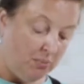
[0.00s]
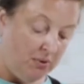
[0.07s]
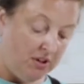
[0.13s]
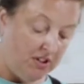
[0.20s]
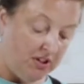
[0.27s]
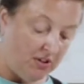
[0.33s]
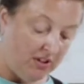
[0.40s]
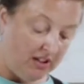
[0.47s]

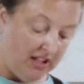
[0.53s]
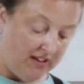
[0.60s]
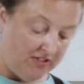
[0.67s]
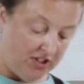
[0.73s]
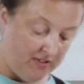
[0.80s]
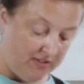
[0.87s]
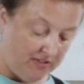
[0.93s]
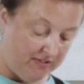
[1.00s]
With your
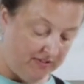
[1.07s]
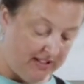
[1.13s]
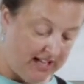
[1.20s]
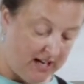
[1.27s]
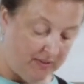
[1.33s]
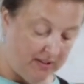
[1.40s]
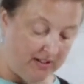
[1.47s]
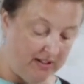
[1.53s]
leftover
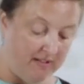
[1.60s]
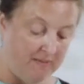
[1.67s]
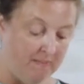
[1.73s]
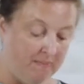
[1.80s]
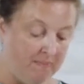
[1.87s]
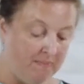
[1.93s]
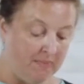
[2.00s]
flour,